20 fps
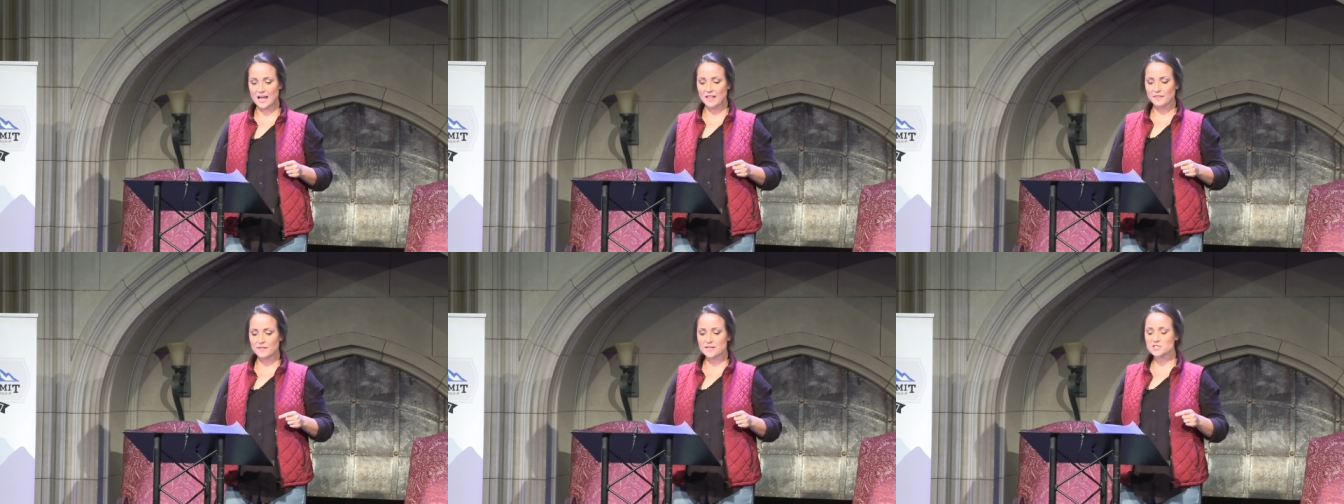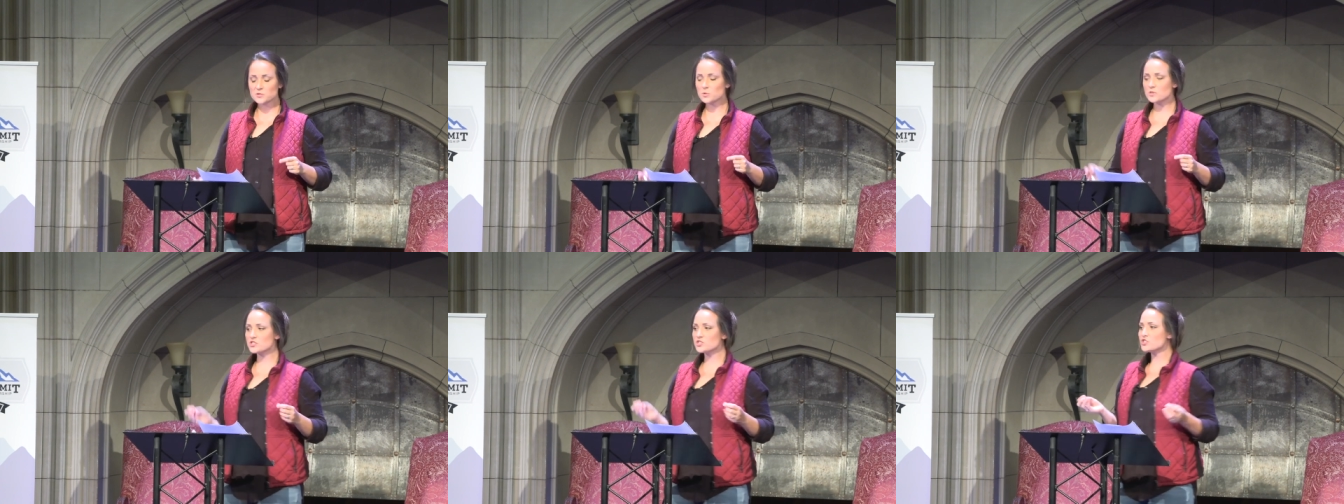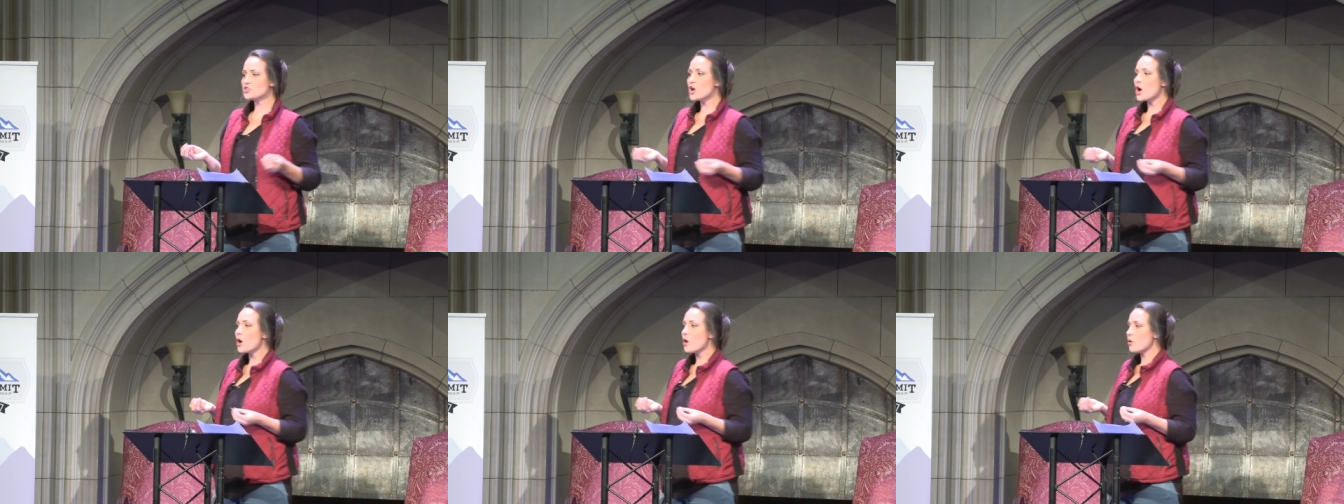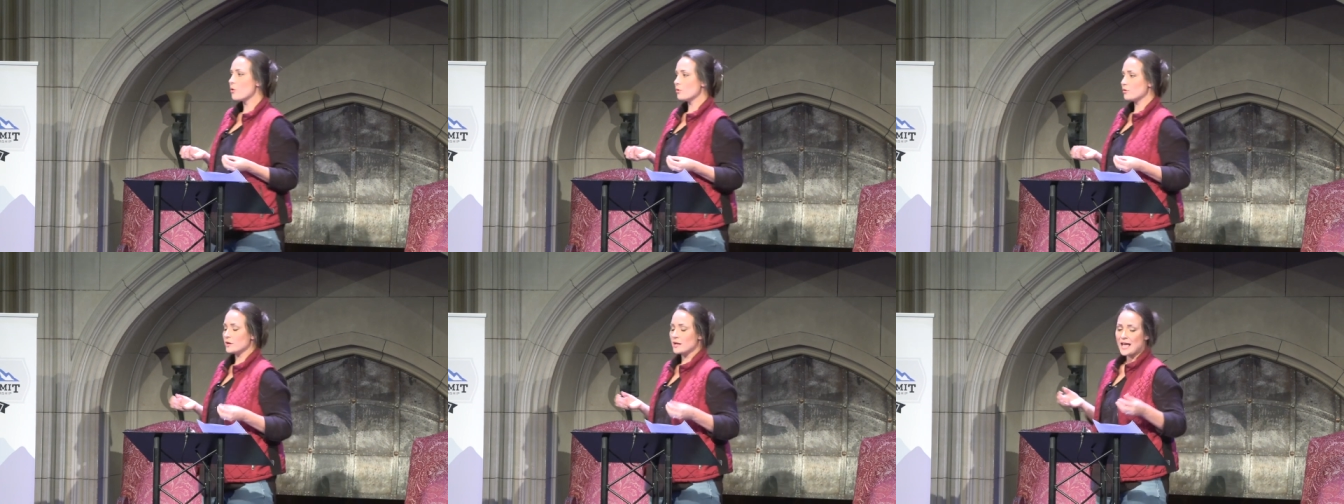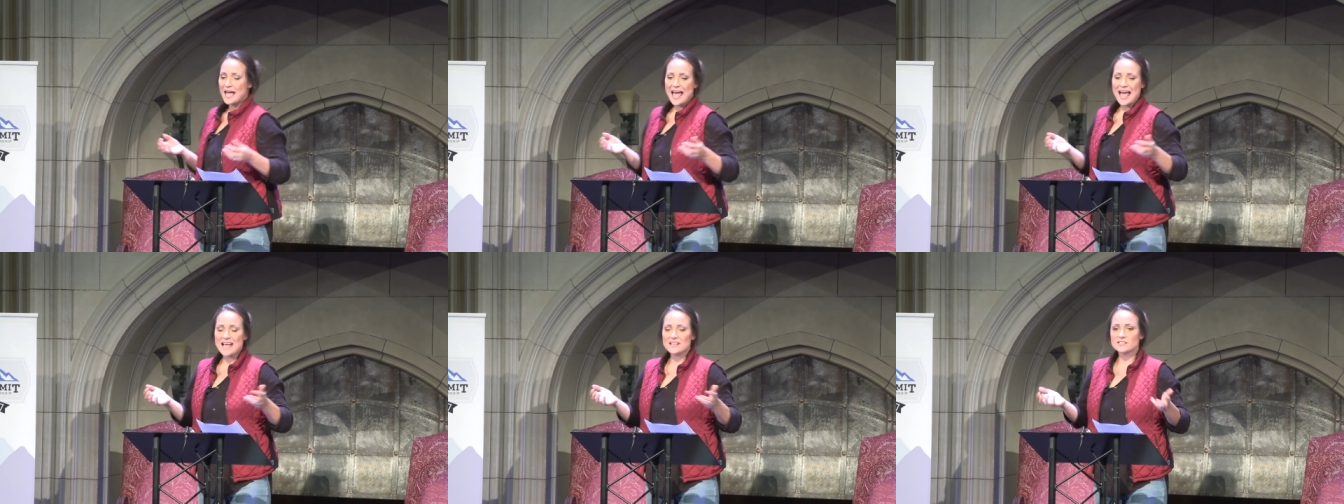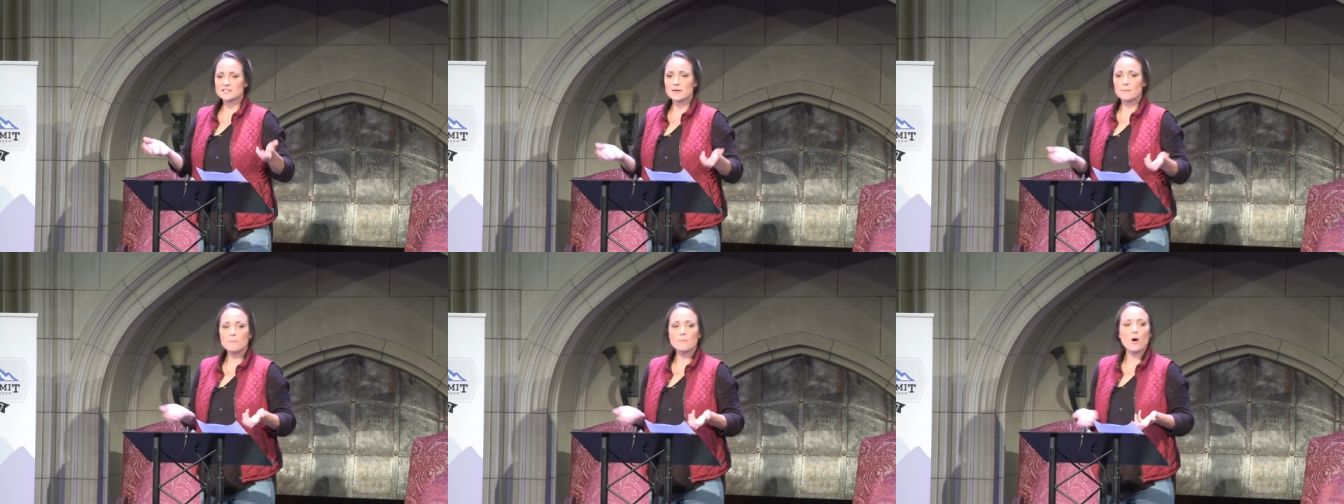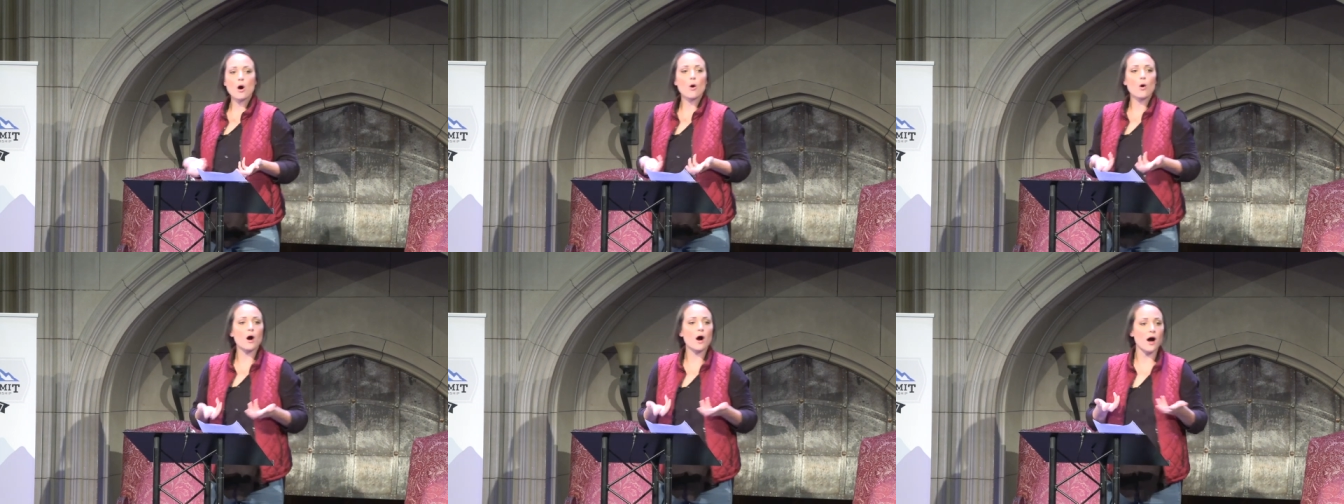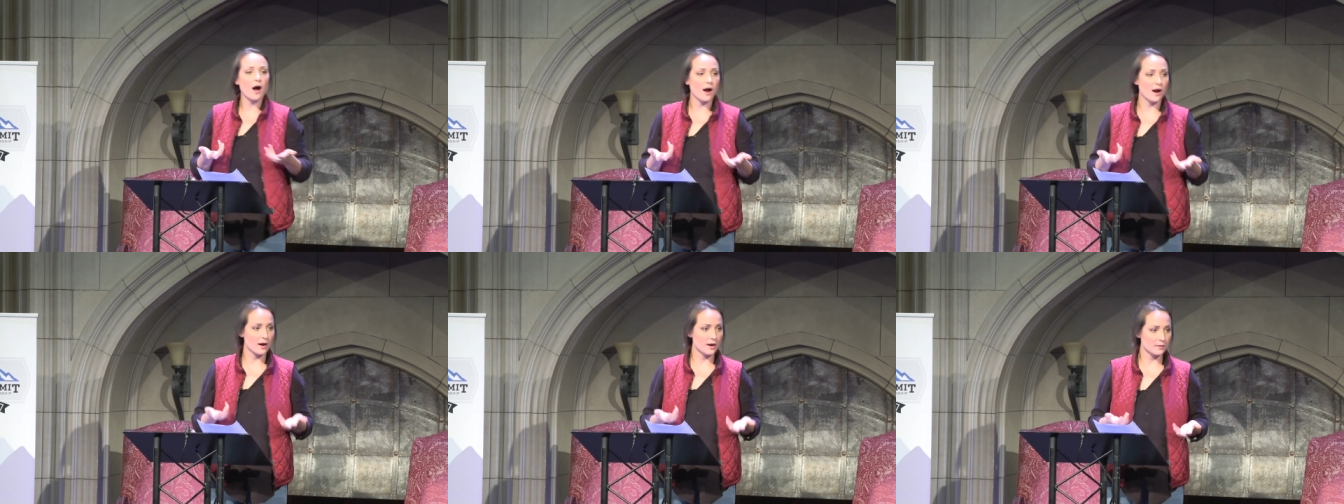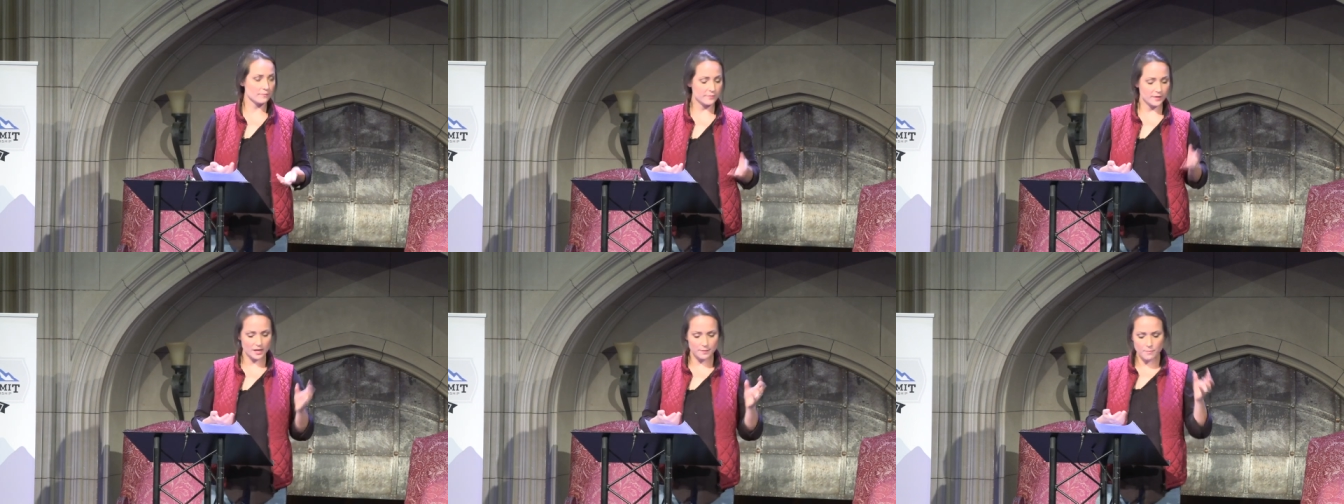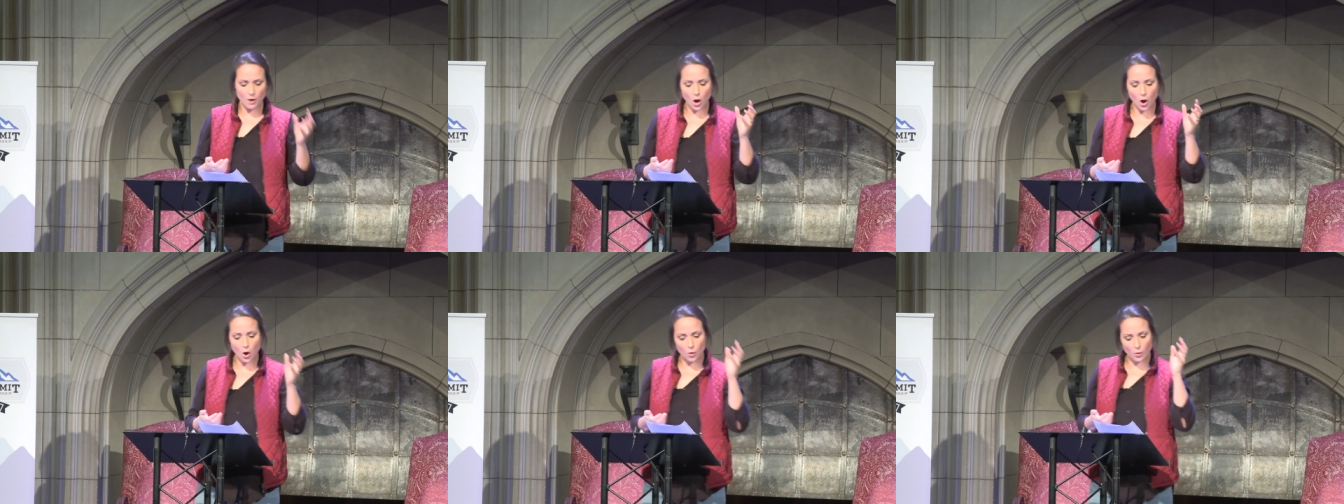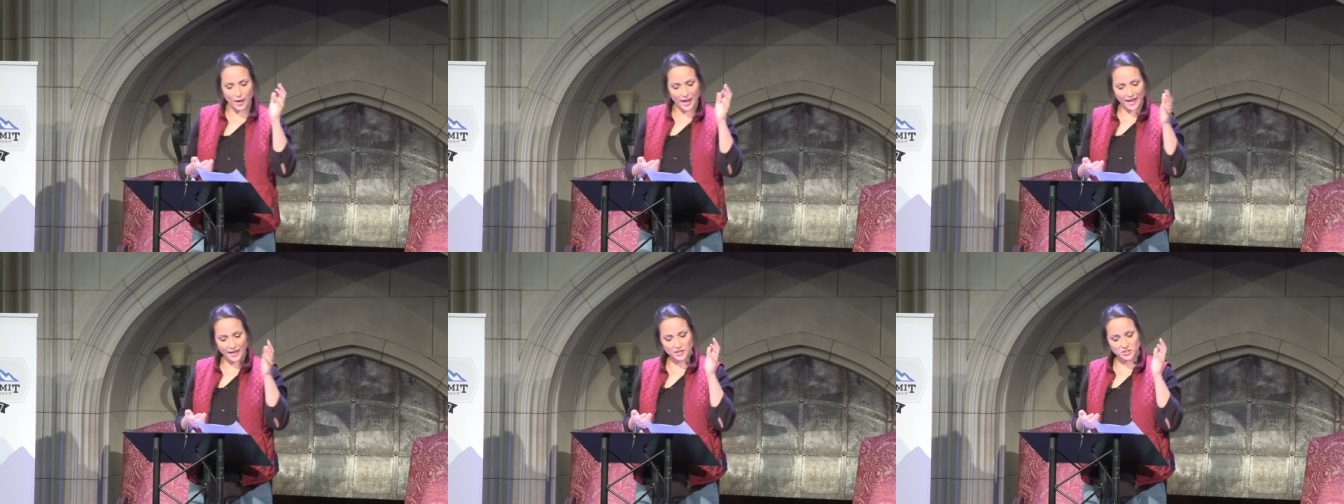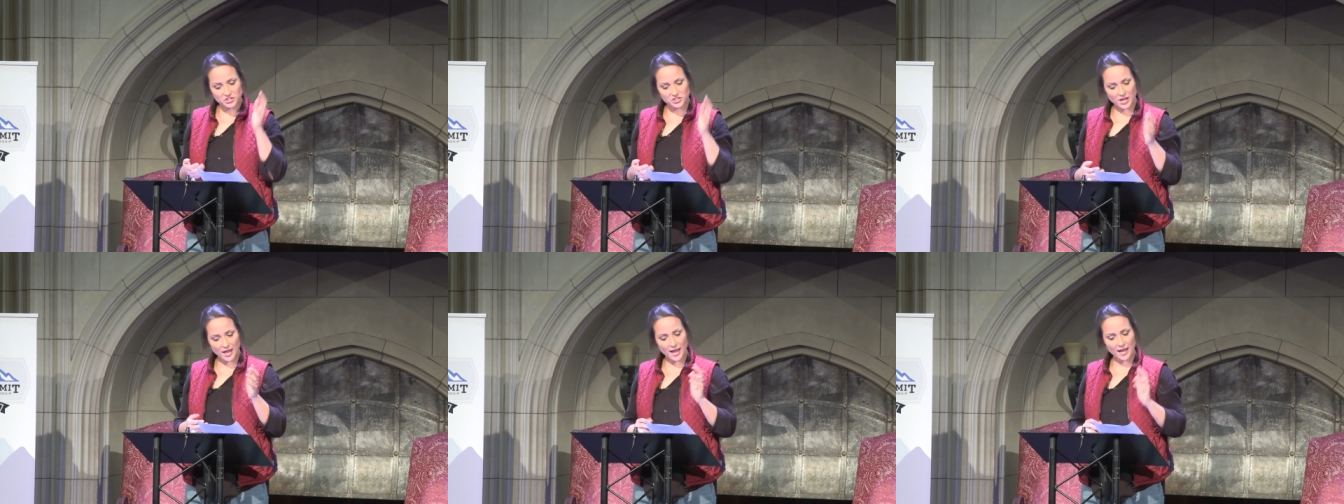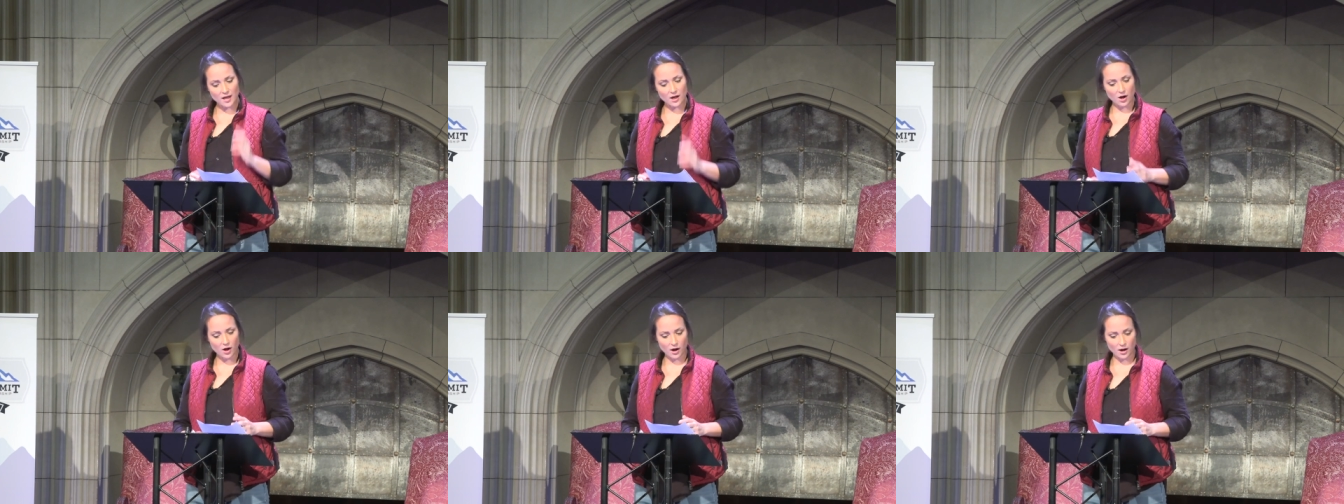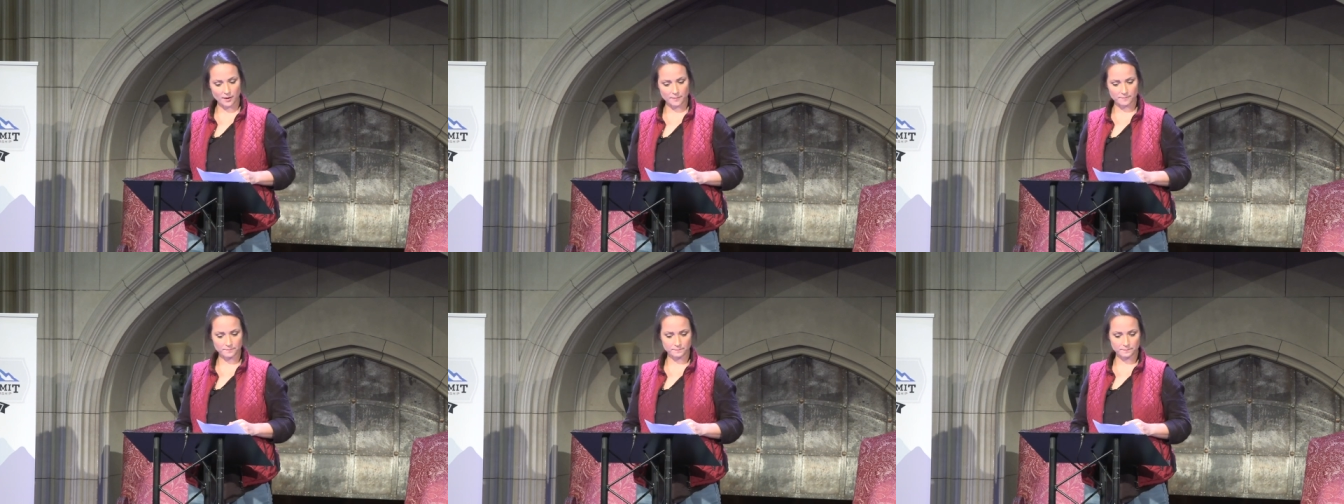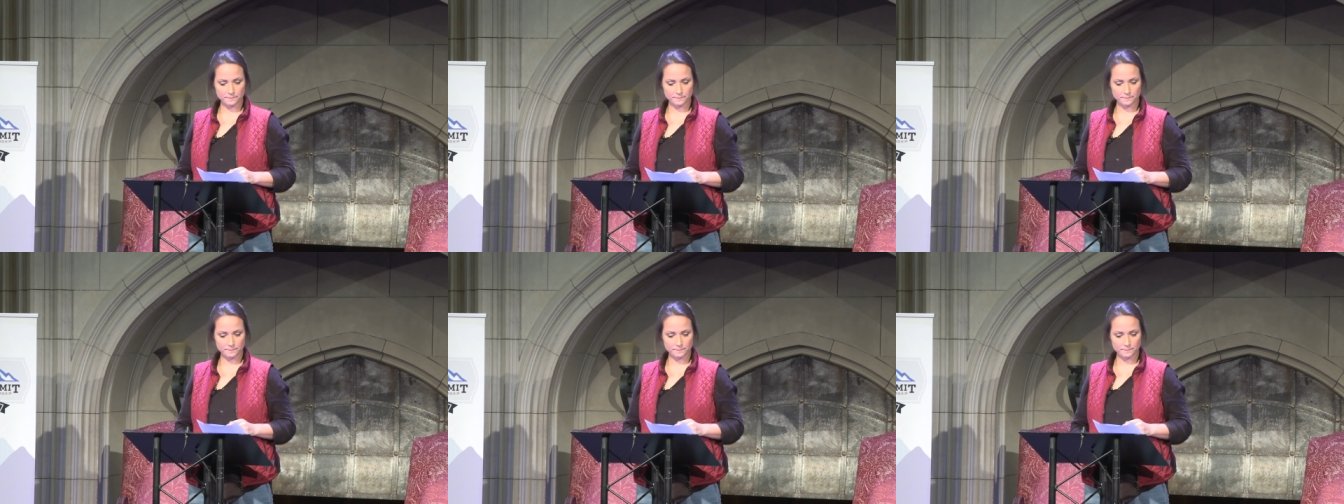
This was known as the mohar, M-O-H-A-R.